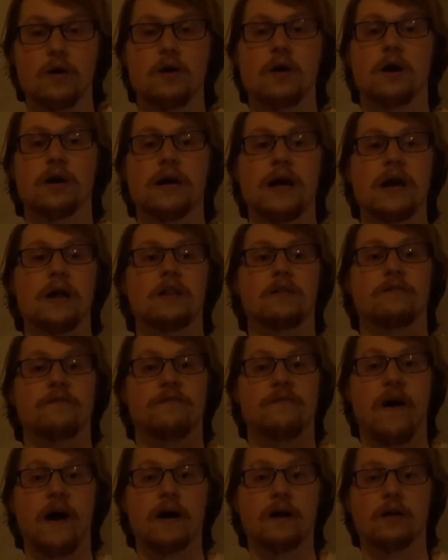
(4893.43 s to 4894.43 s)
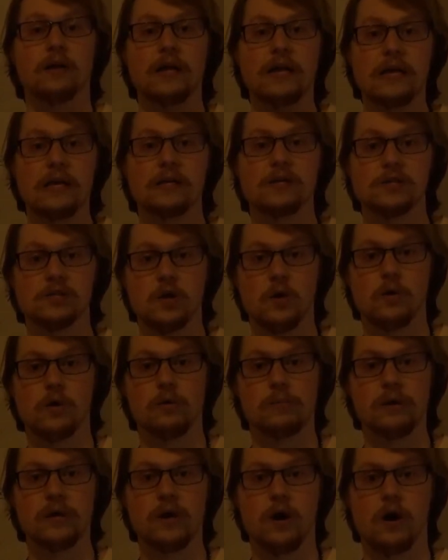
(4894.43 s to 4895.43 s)
Again, the final is going
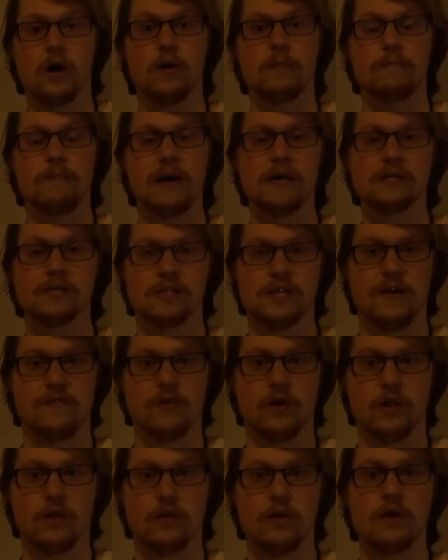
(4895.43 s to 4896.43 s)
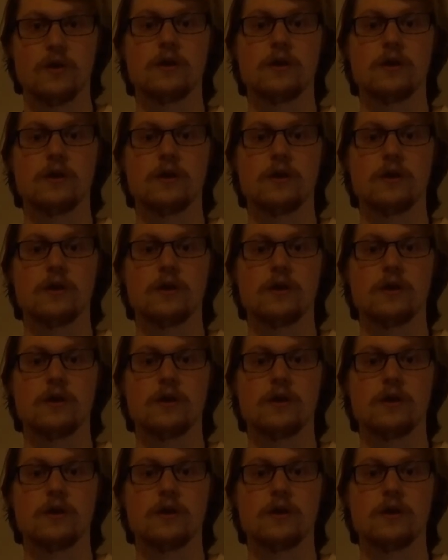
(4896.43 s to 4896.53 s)
to be on May 7th.